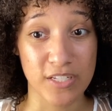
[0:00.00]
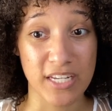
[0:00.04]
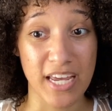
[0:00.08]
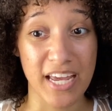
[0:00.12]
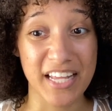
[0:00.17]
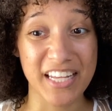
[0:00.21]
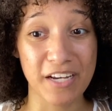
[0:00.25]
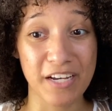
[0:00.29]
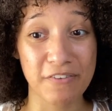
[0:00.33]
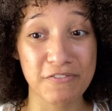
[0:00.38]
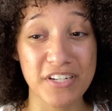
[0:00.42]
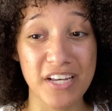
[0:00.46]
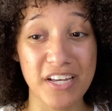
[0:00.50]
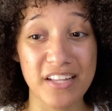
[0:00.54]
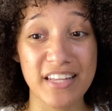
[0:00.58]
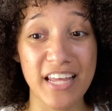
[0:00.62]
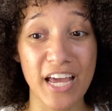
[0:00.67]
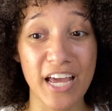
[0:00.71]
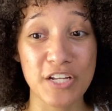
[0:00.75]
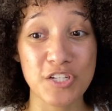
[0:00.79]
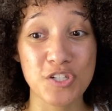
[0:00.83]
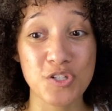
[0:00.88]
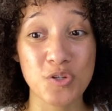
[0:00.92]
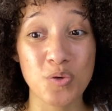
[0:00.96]
and I've done
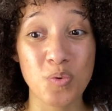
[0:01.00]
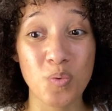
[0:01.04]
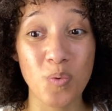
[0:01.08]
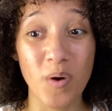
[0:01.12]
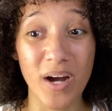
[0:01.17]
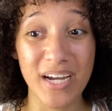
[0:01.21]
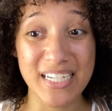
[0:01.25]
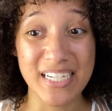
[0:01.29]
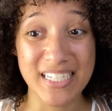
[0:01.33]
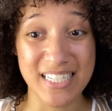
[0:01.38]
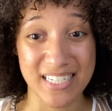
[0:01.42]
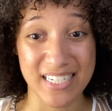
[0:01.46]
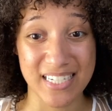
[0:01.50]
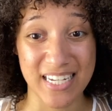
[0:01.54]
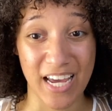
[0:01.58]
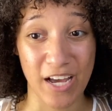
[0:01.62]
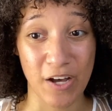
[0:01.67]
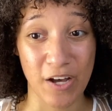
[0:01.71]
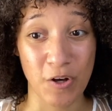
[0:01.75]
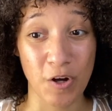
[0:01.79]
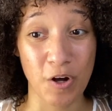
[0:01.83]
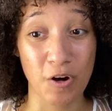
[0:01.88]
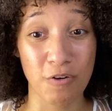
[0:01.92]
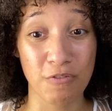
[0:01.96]
that twice
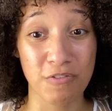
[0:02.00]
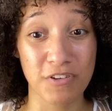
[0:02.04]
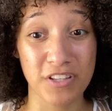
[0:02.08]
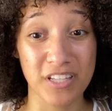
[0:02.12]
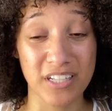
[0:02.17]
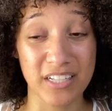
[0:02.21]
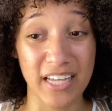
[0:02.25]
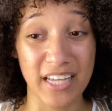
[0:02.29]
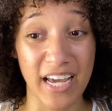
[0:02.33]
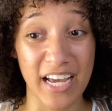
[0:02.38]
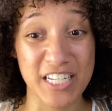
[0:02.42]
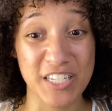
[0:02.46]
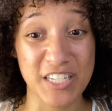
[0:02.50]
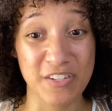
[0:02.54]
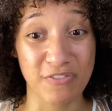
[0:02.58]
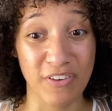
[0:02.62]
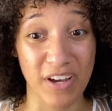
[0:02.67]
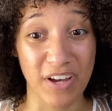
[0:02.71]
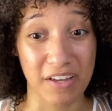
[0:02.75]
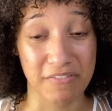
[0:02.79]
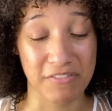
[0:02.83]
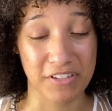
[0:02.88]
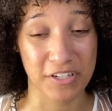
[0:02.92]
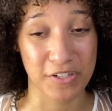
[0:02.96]
now over the last
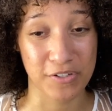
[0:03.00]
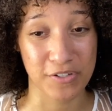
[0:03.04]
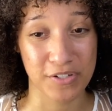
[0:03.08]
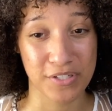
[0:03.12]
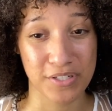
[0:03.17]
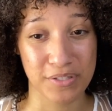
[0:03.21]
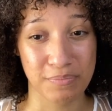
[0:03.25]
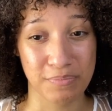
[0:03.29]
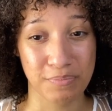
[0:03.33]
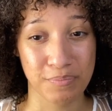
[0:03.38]
5 years.